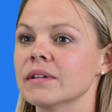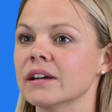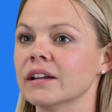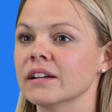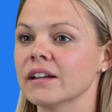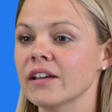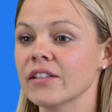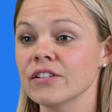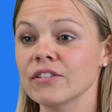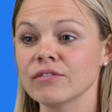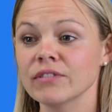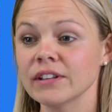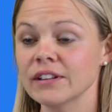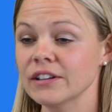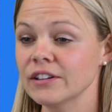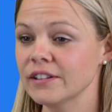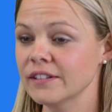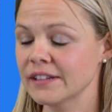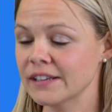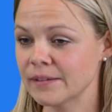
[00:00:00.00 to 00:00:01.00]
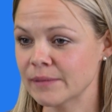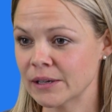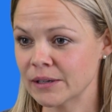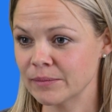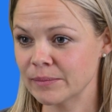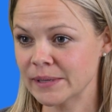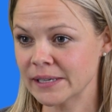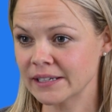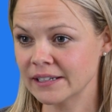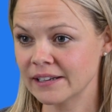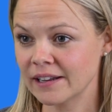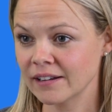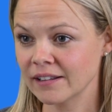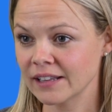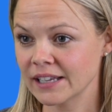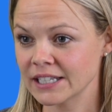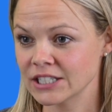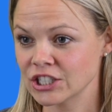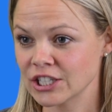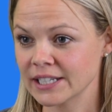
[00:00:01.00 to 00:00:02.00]
Another really good thing about being a dental
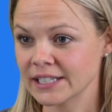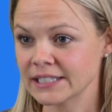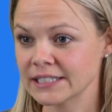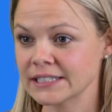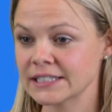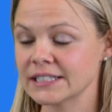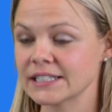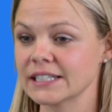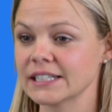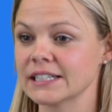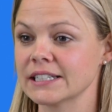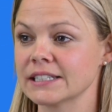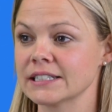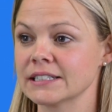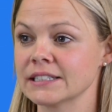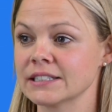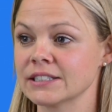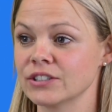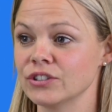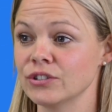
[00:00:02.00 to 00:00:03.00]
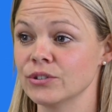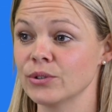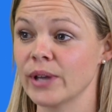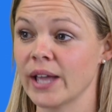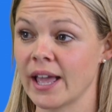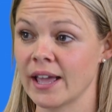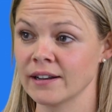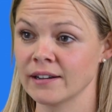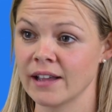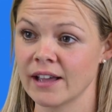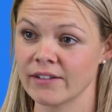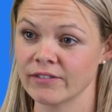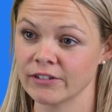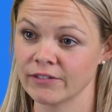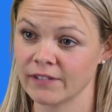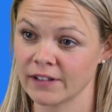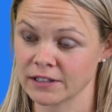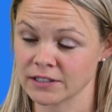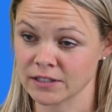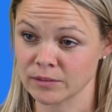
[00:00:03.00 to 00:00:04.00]
hygienist is you can have a
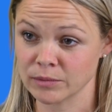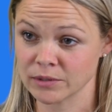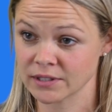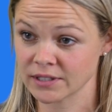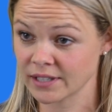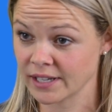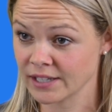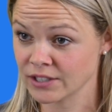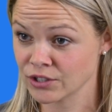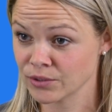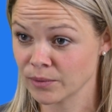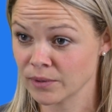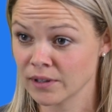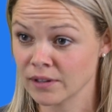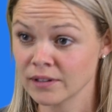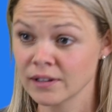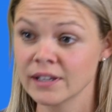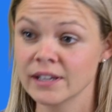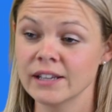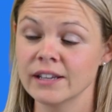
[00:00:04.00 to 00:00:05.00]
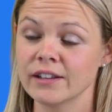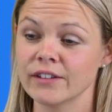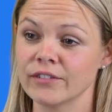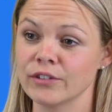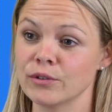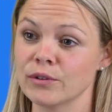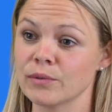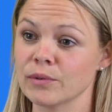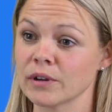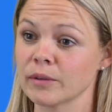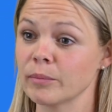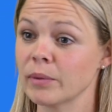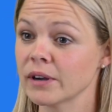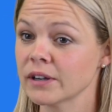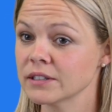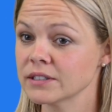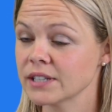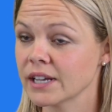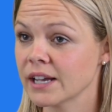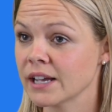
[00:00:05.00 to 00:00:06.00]
flexible schedule. You can work
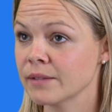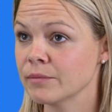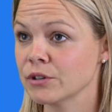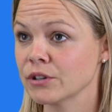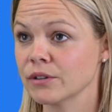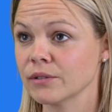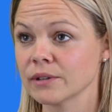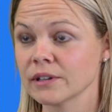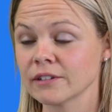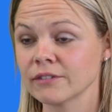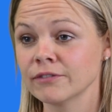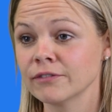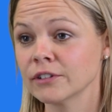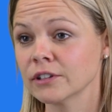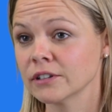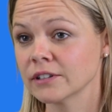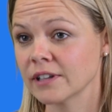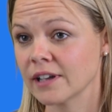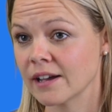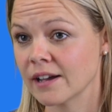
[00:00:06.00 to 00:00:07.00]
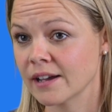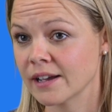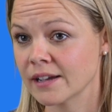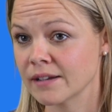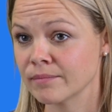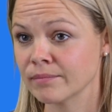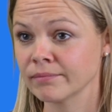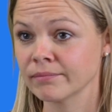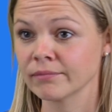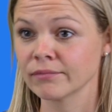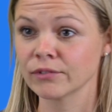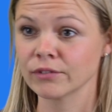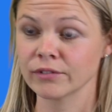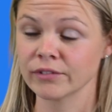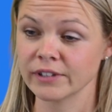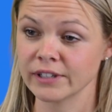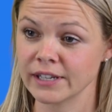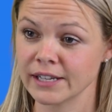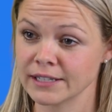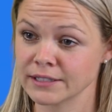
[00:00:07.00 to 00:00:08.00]
part-time, you can work full-time,
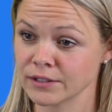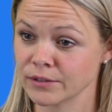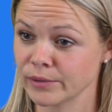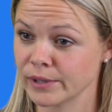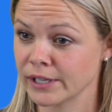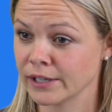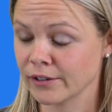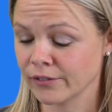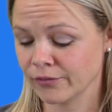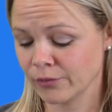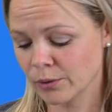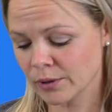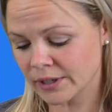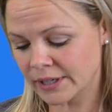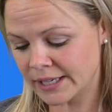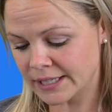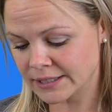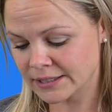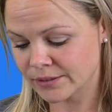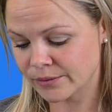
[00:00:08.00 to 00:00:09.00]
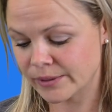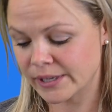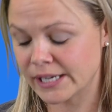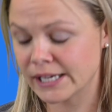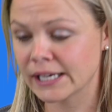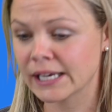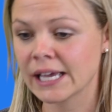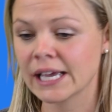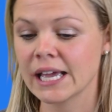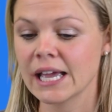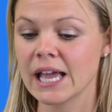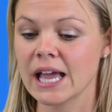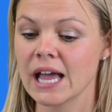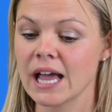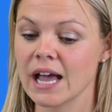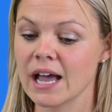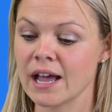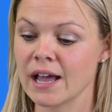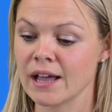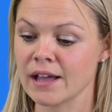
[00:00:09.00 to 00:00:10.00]
3 days a week, 4 days a week.
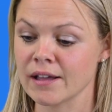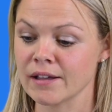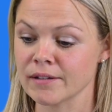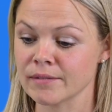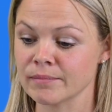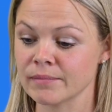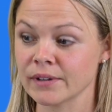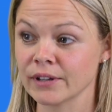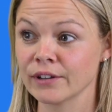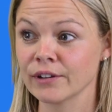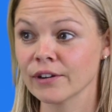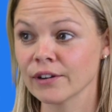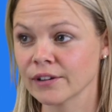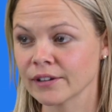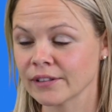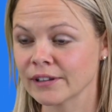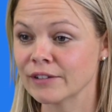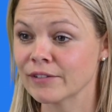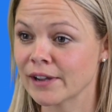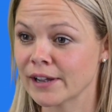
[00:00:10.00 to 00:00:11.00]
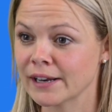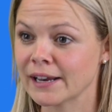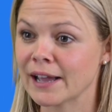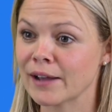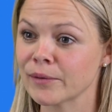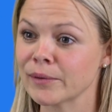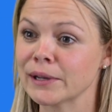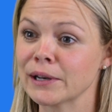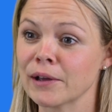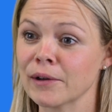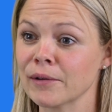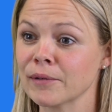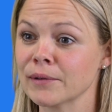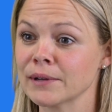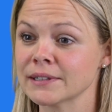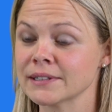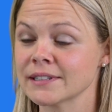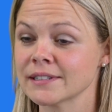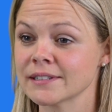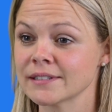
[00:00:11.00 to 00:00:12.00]
And currently right now we know
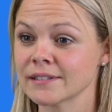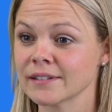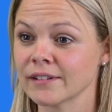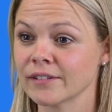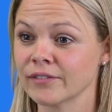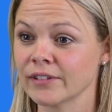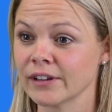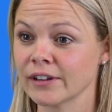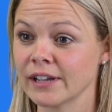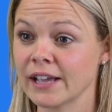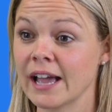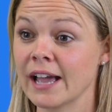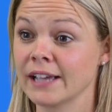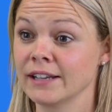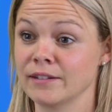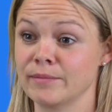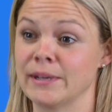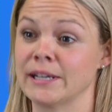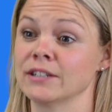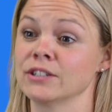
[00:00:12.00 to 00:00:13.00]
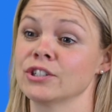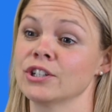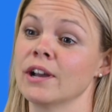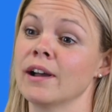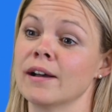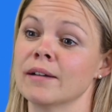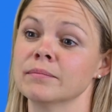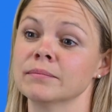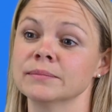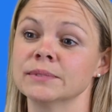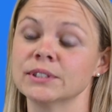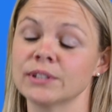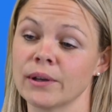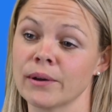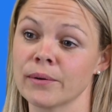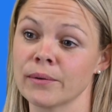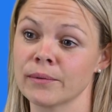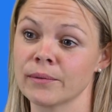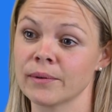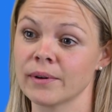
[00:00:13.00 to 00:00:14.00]
it's a very high demand job.
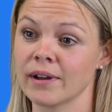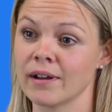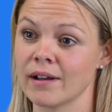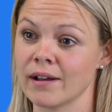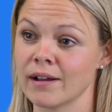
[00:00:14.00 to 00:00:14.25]
So,